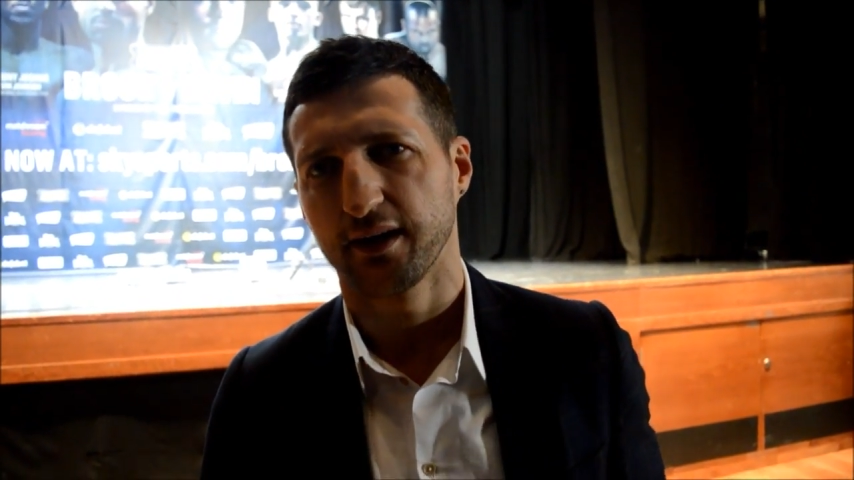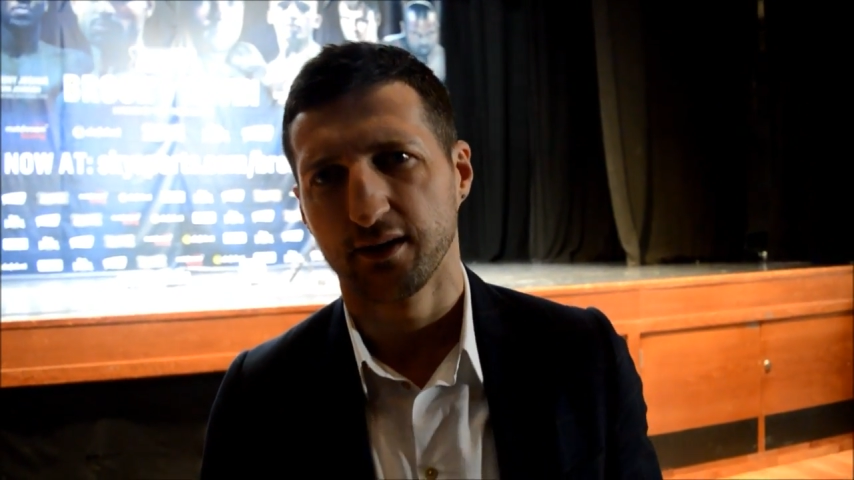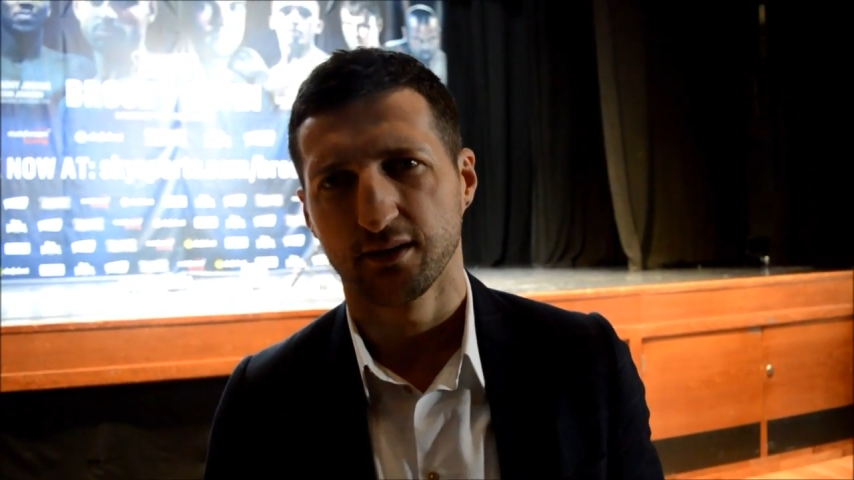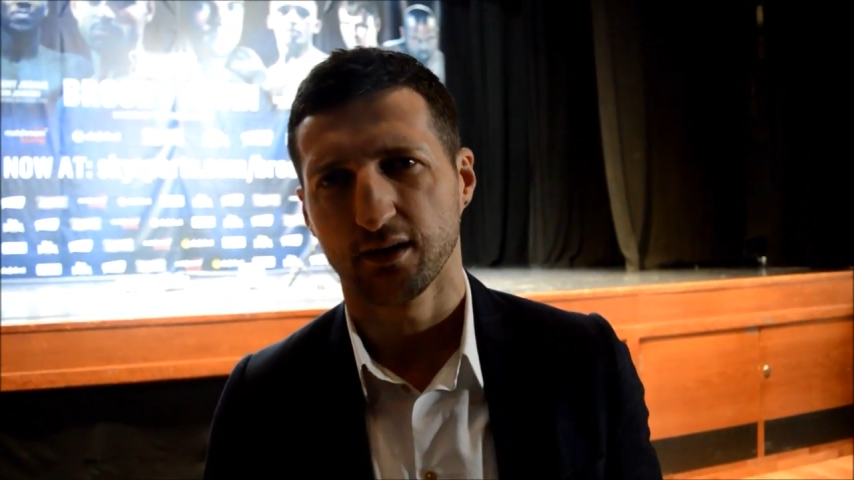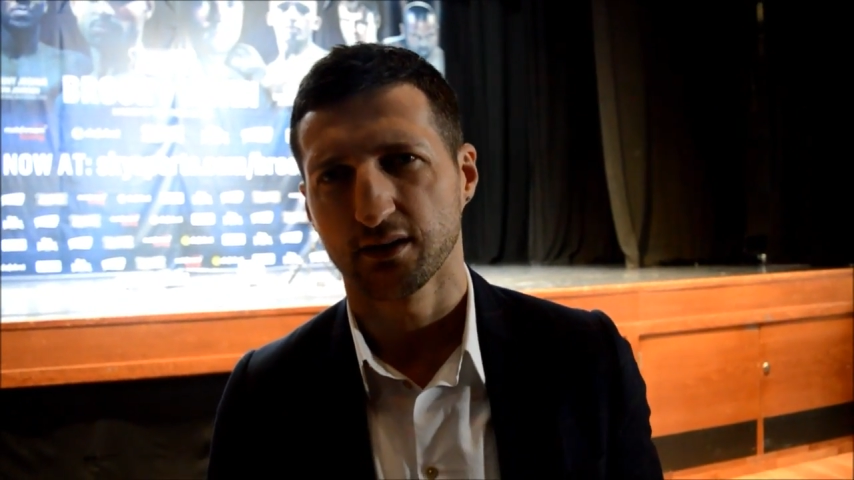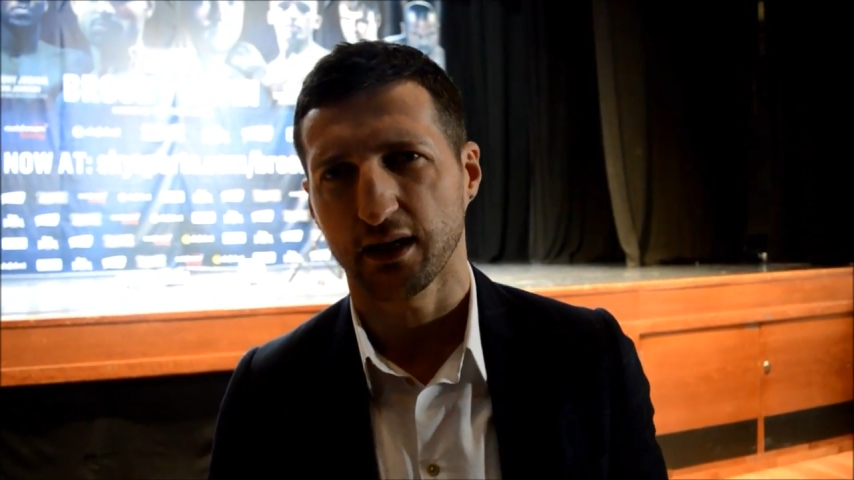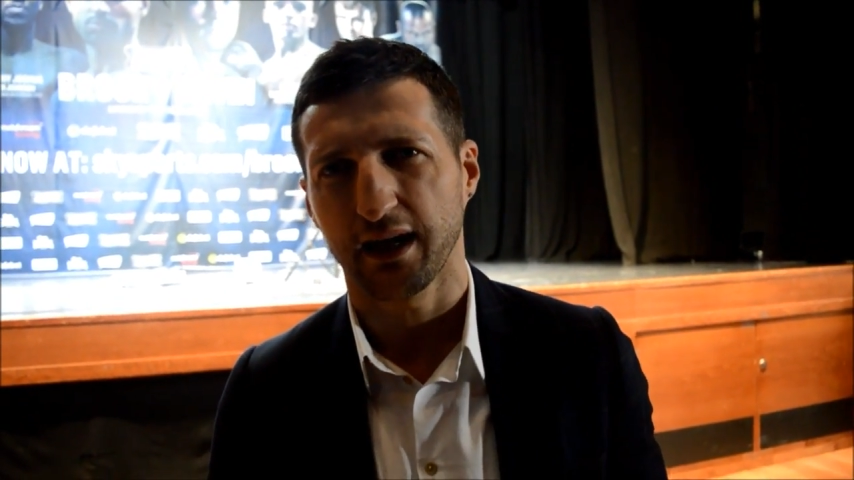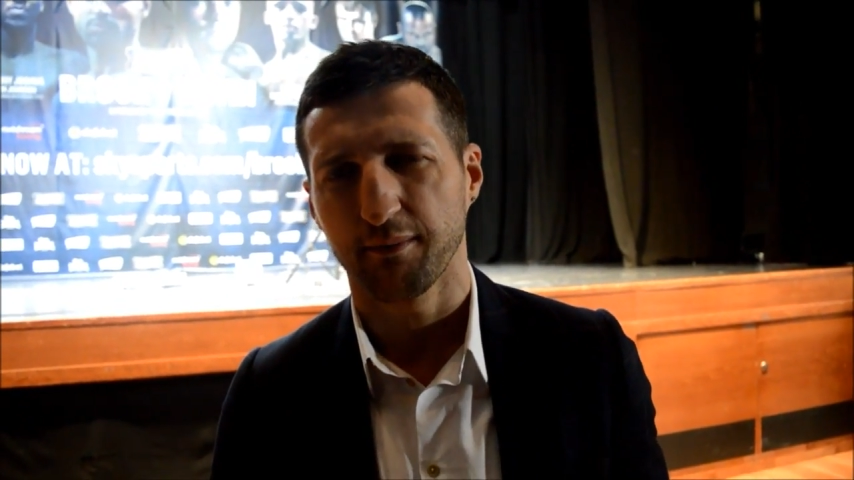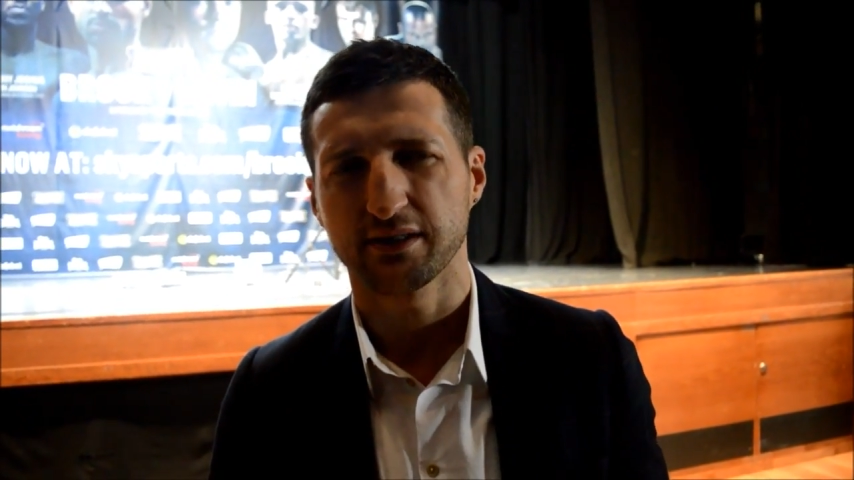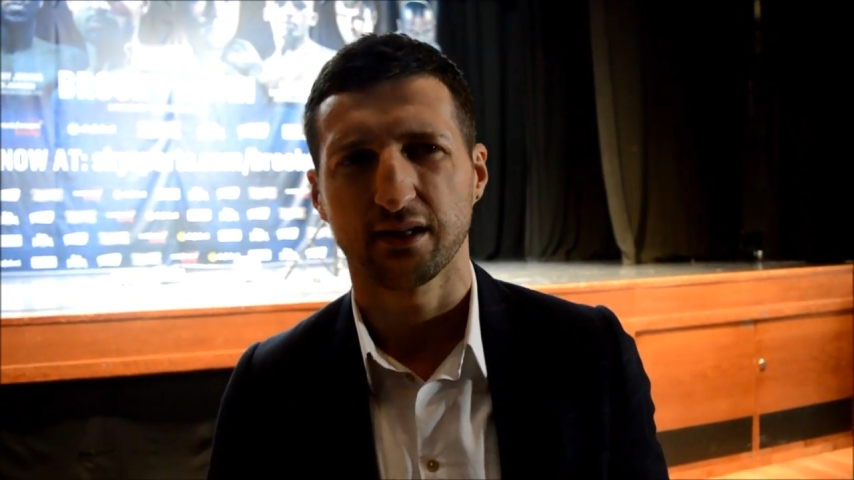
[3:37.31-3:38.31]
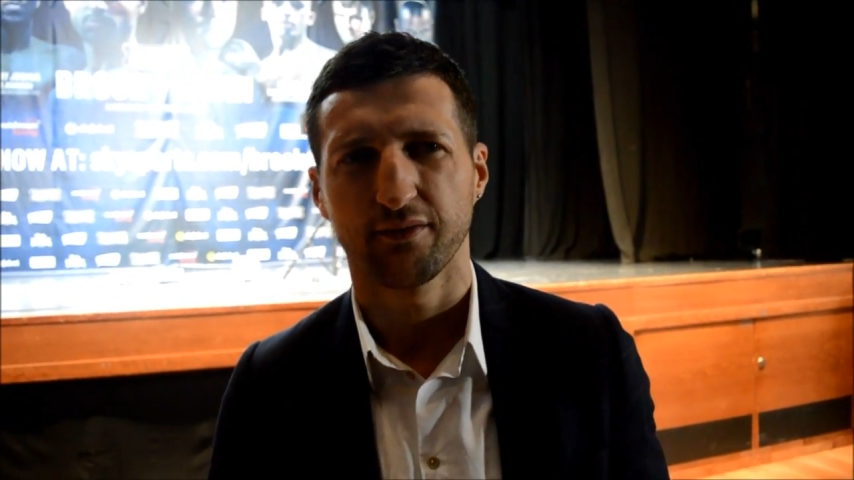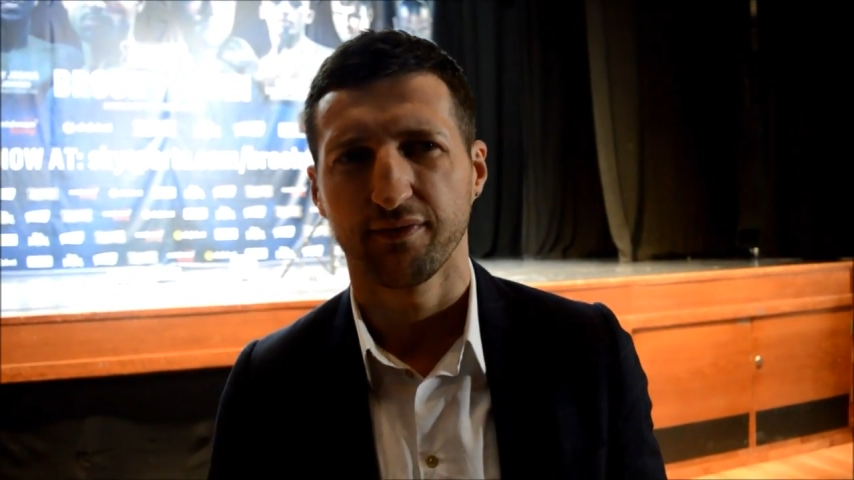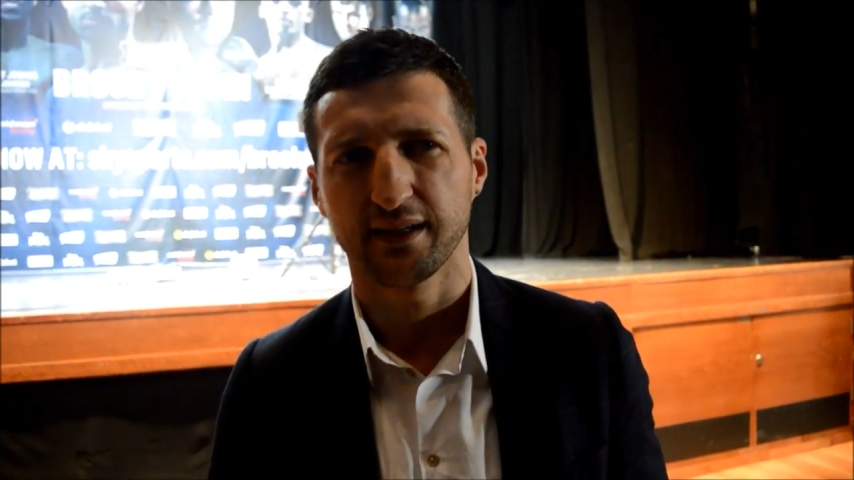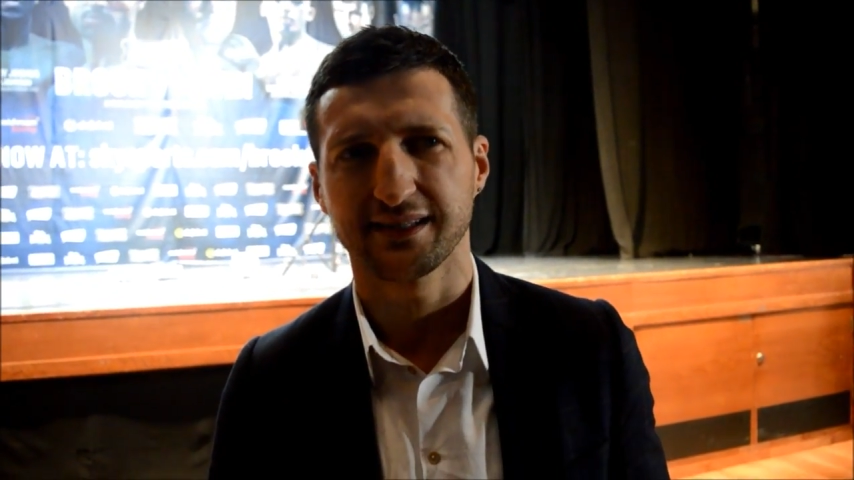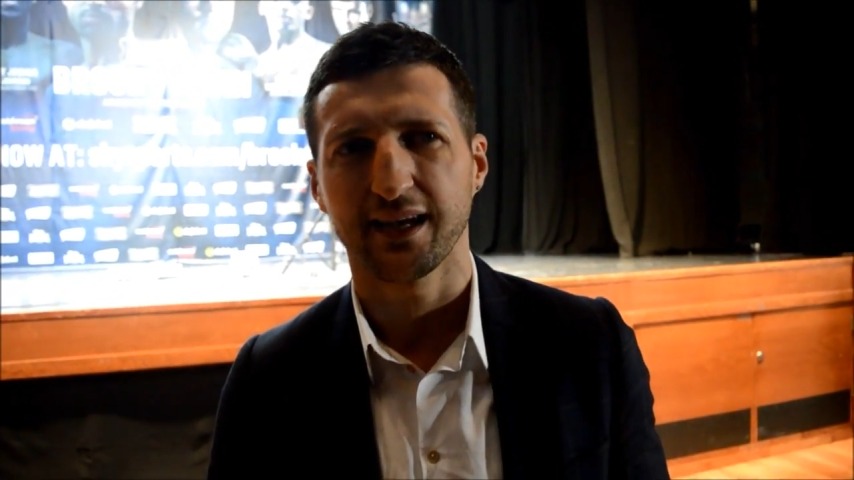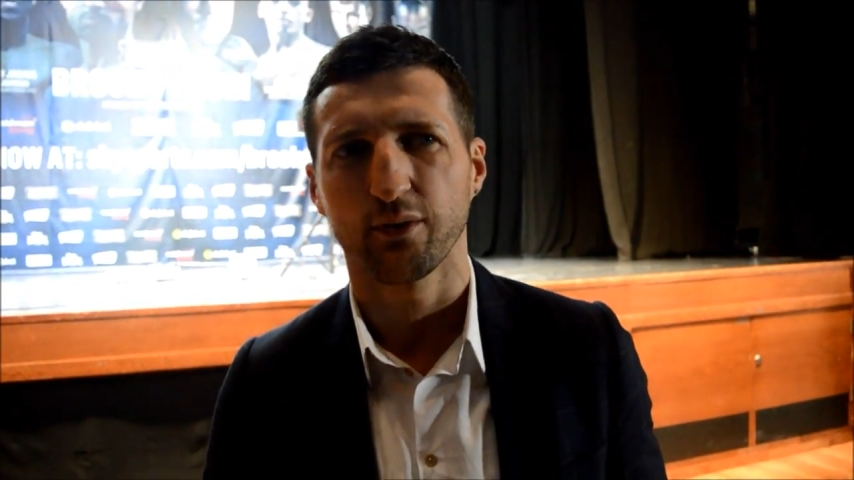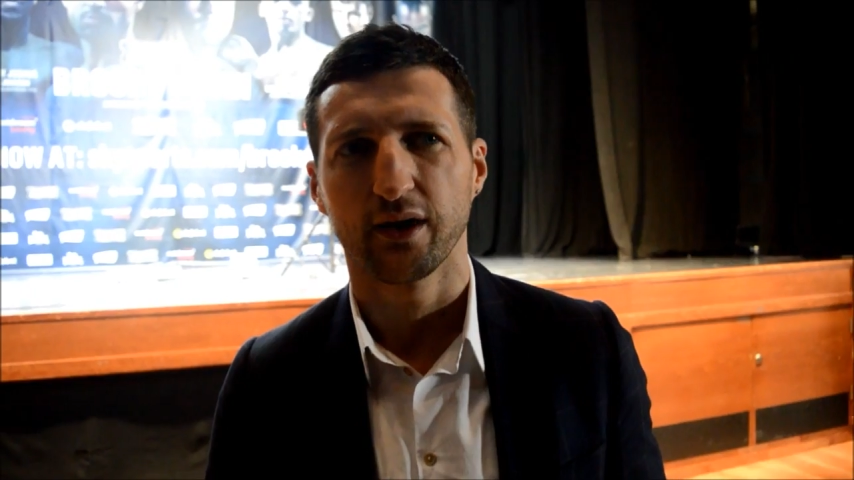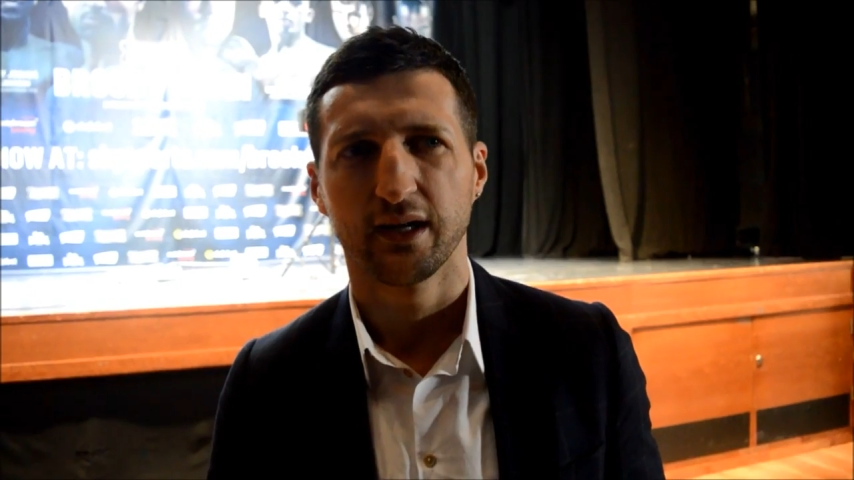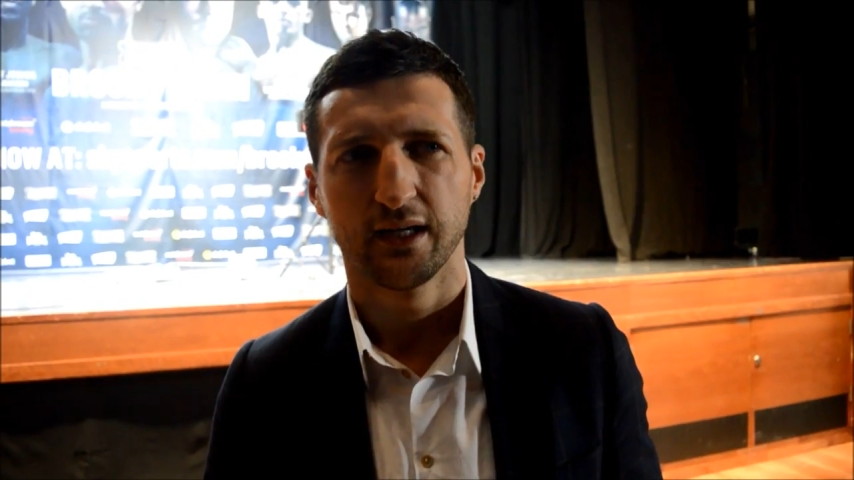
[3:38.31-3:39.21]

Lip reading: because I keep myself fit anyway.